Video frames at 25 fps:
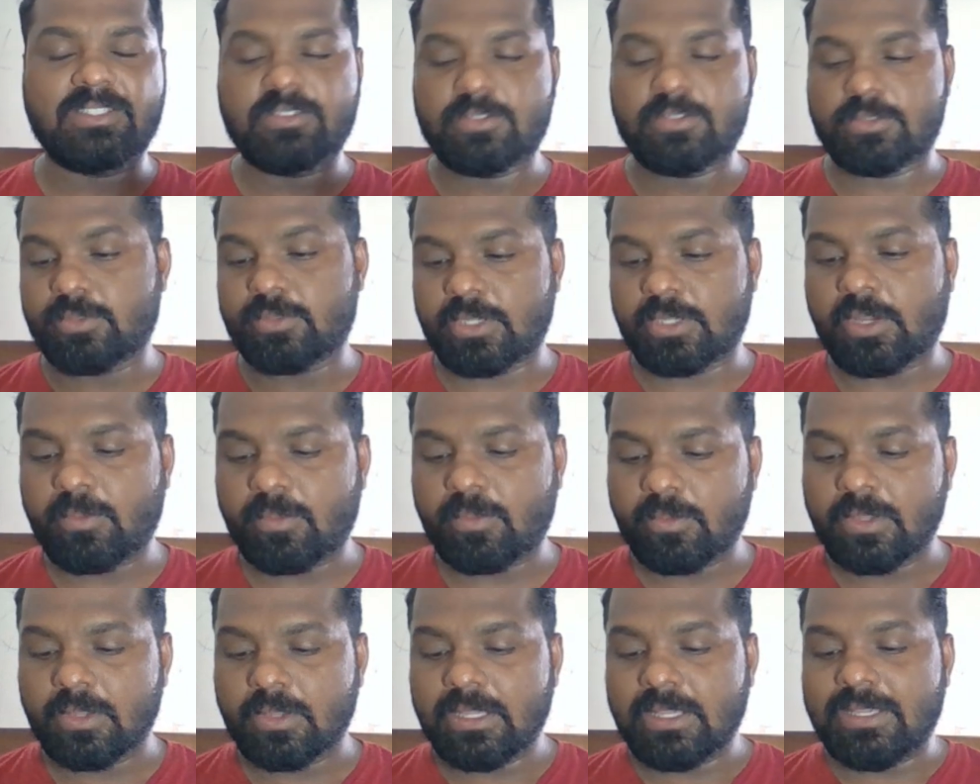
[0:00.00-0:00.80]
So
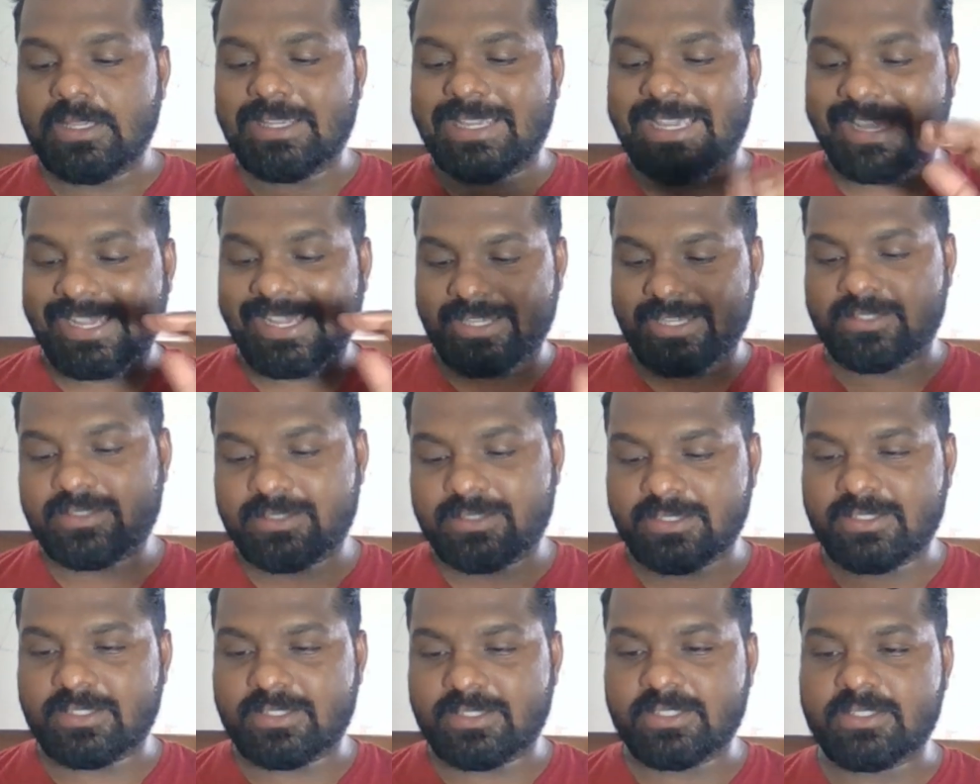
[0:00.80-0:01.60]
now
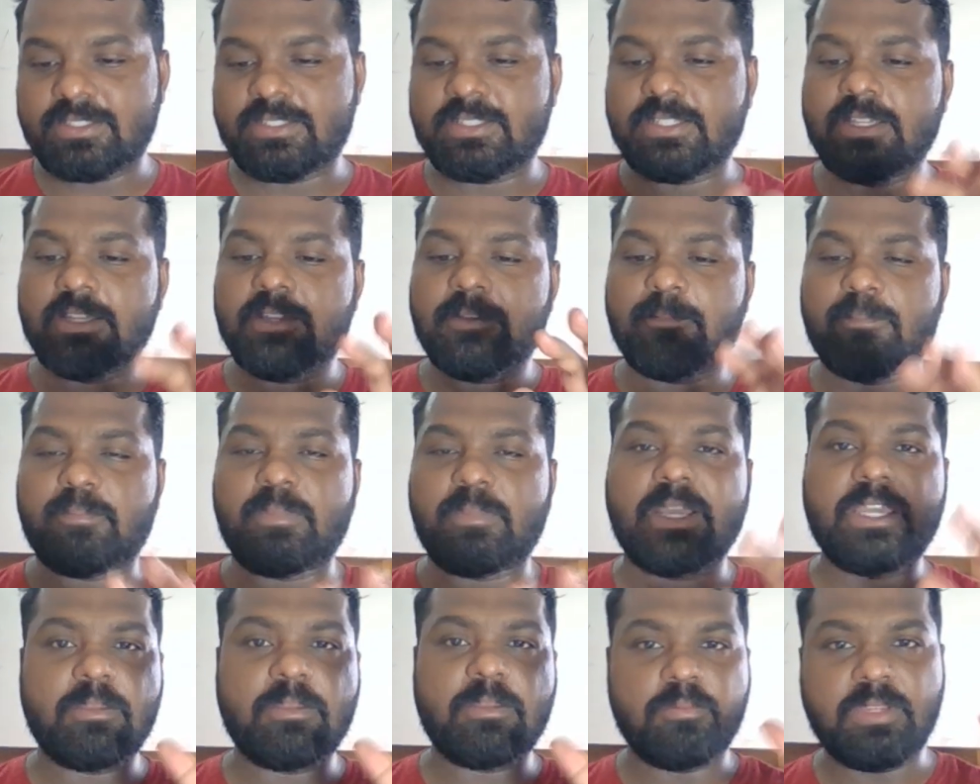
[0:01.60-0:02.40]
as it is,
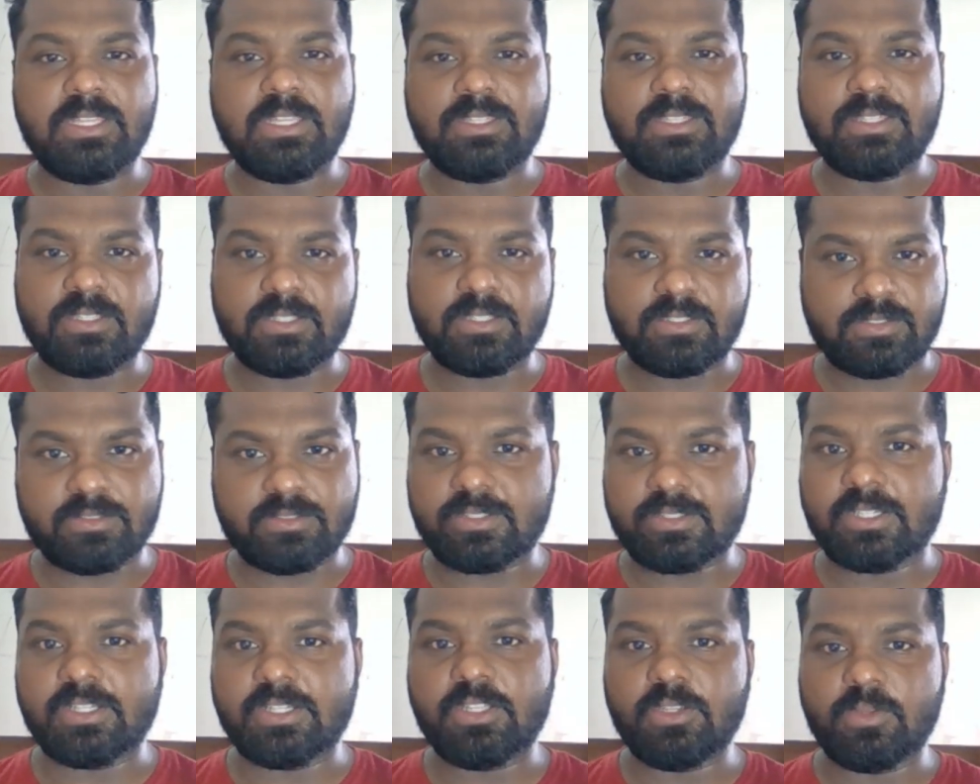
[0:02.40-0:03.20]
my meeting is
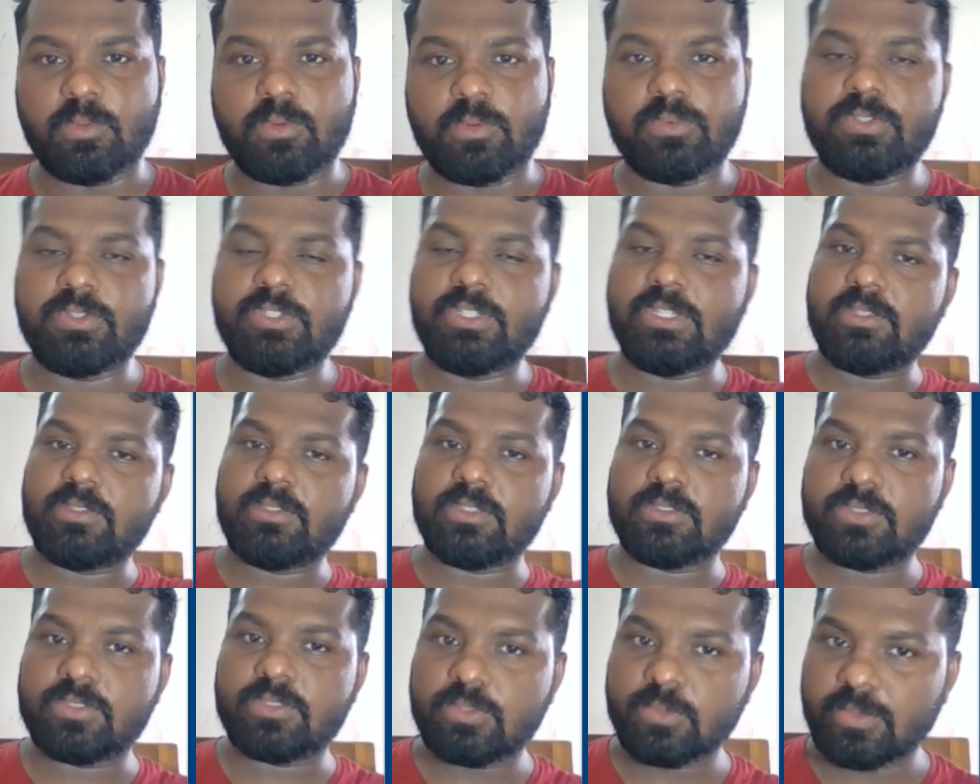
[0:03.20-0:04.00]
running over here,
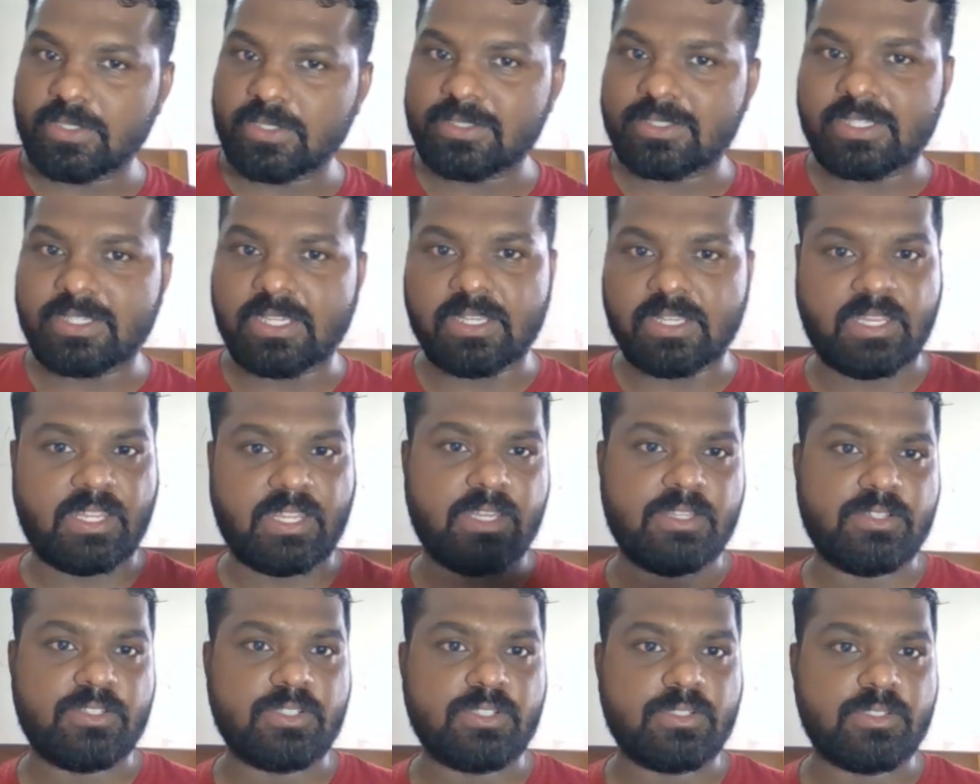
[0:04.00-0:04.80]
so students can
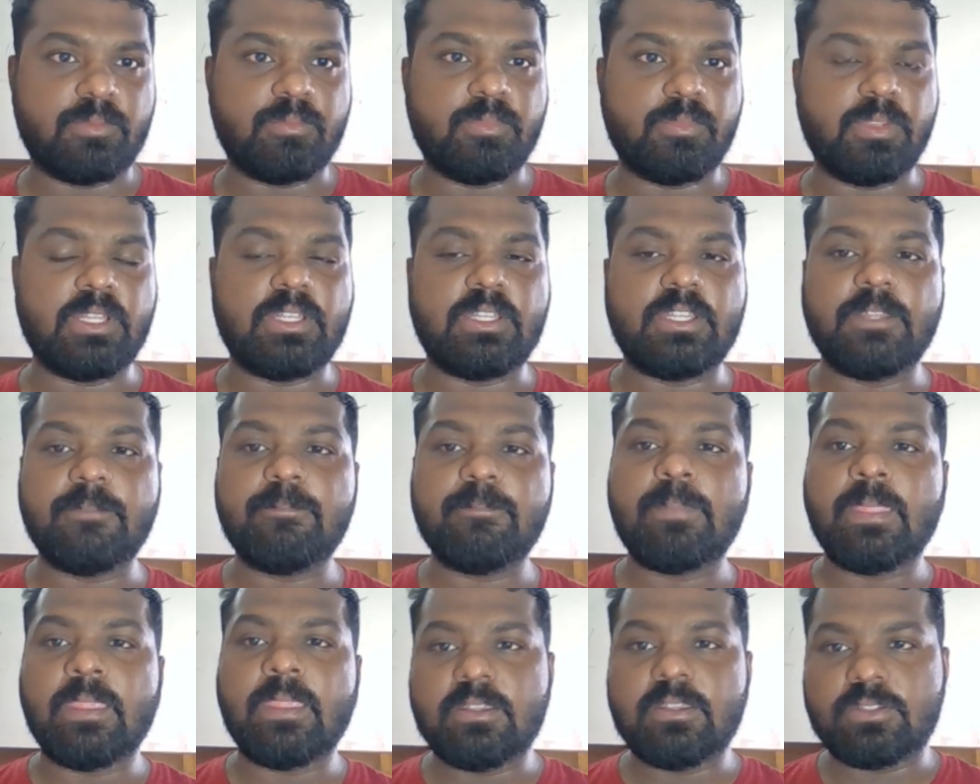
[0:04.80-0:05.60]
enter the meeting,
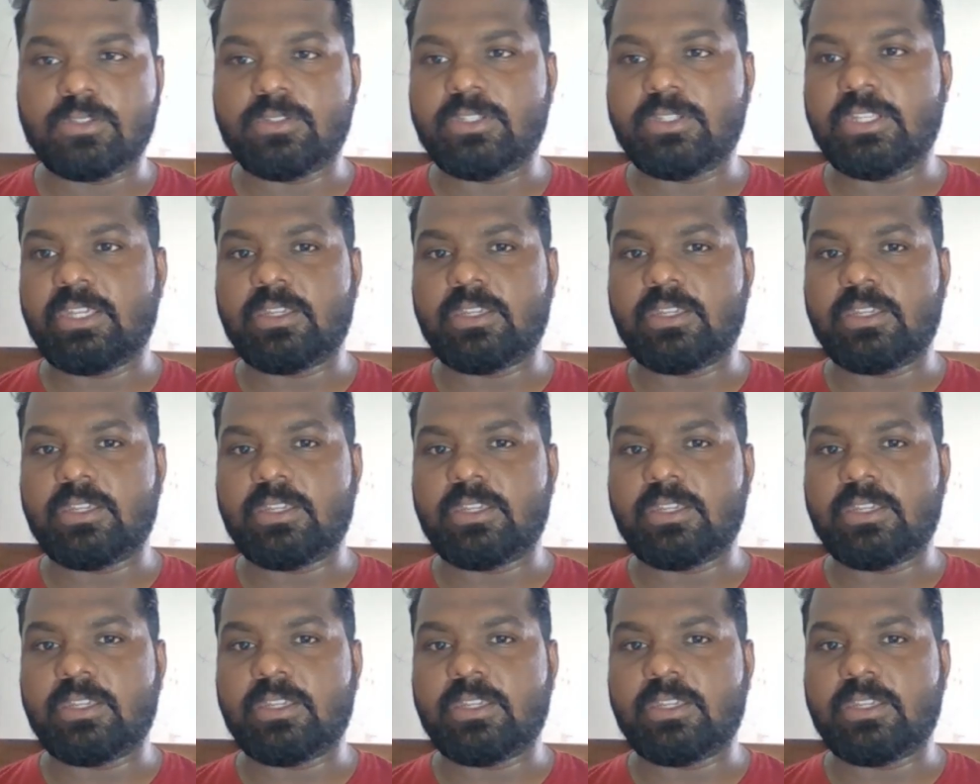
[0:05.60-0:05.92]
so they